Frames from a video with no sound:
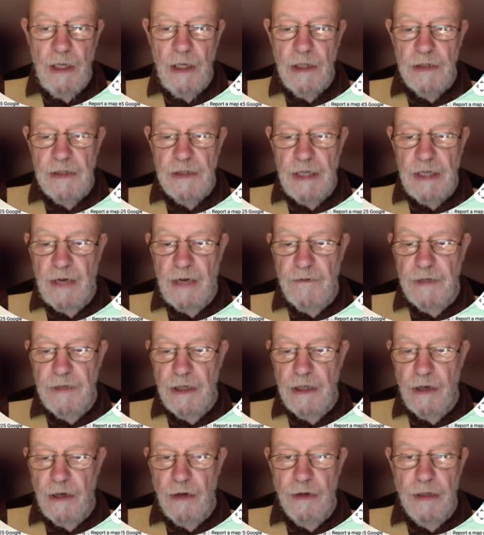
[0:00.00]
So
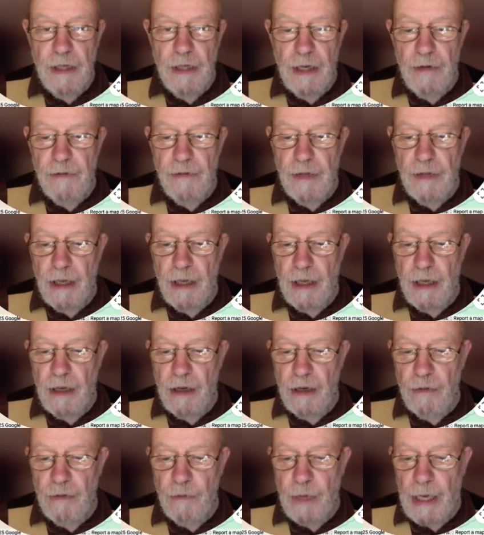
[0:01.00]
having gone down
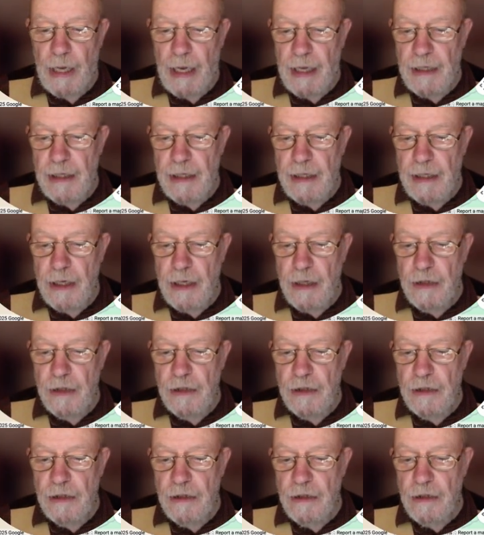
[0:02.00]
there, we're heading
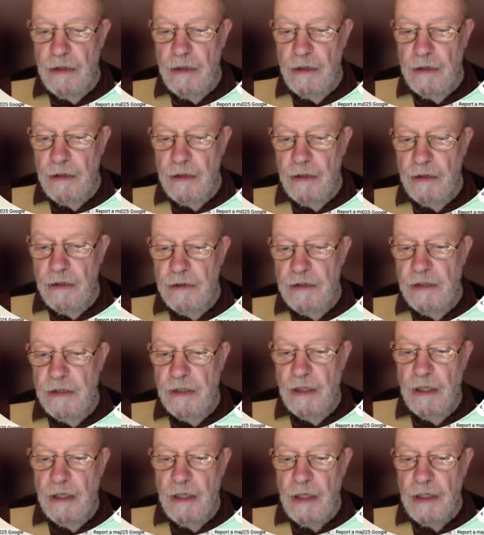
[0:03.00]
to
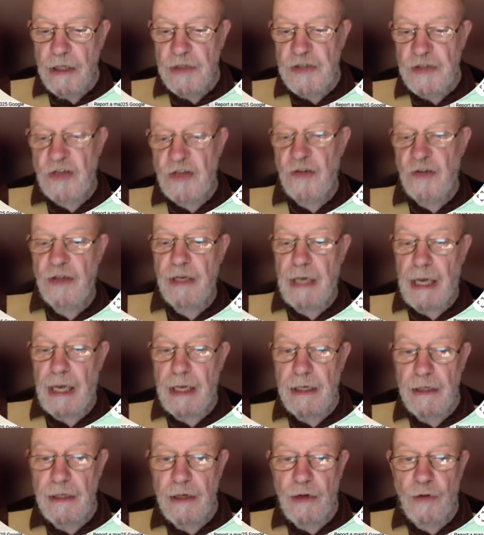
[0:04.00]
the southern
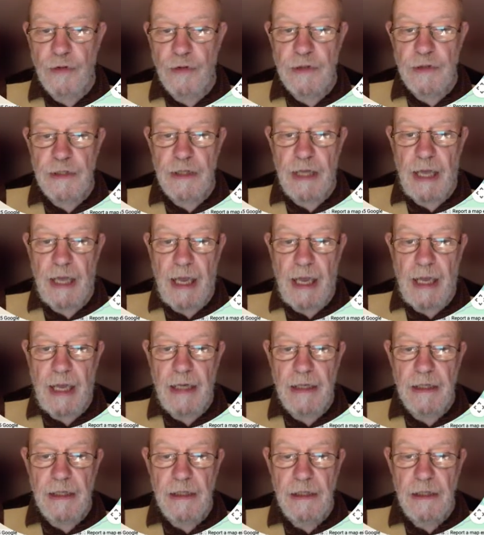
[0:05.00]
end, or to the
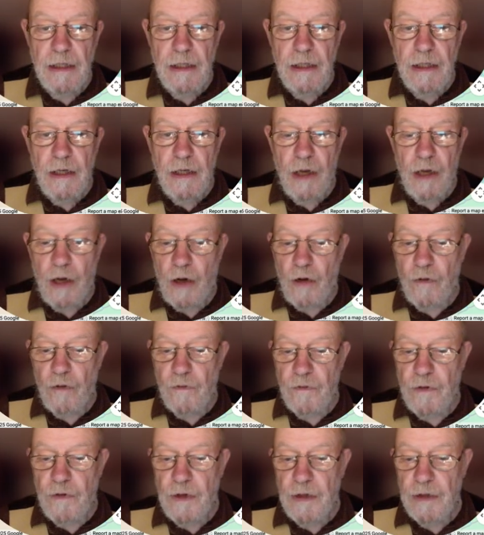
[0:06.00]
head
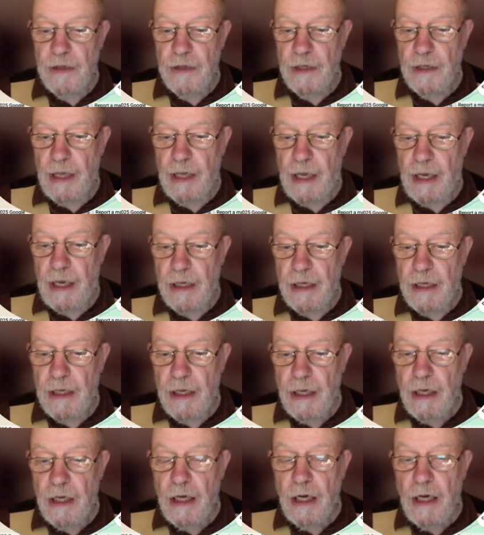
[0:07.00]
of the lake,
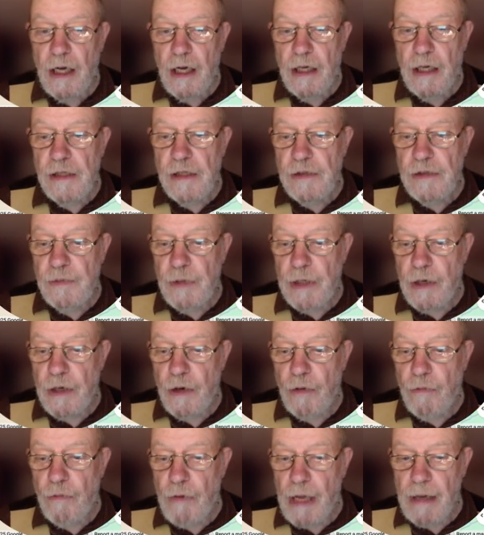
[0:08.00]
and as we go
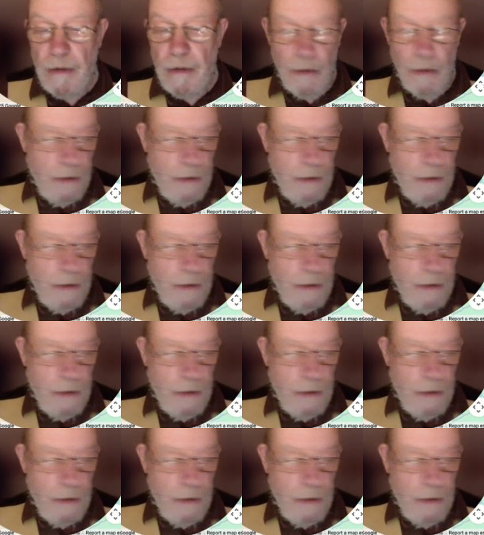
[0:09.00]
around